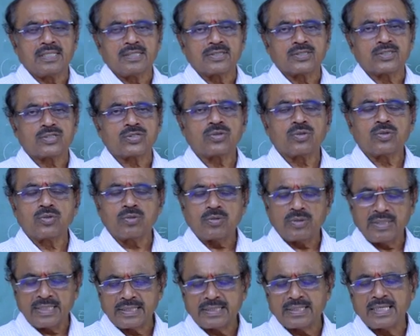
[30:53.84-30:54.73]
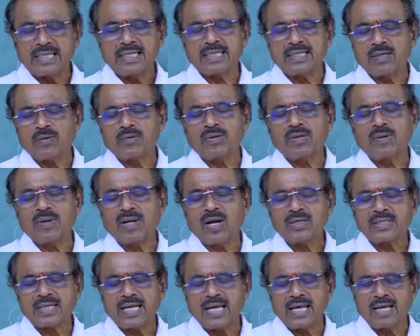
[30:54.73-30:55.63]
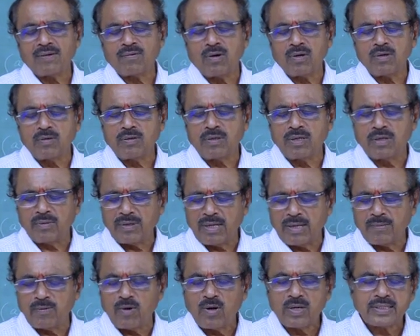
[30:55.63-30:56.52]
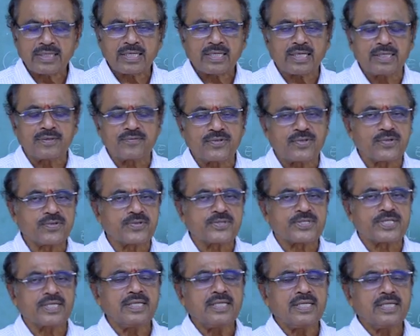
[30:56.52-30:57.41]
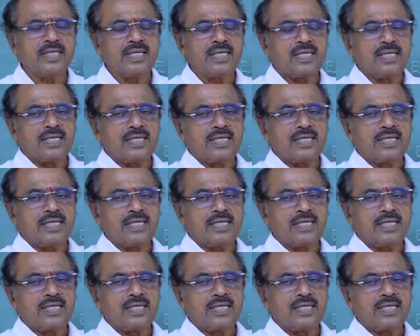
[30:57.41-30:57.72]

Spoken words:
So we will avoid the confusion.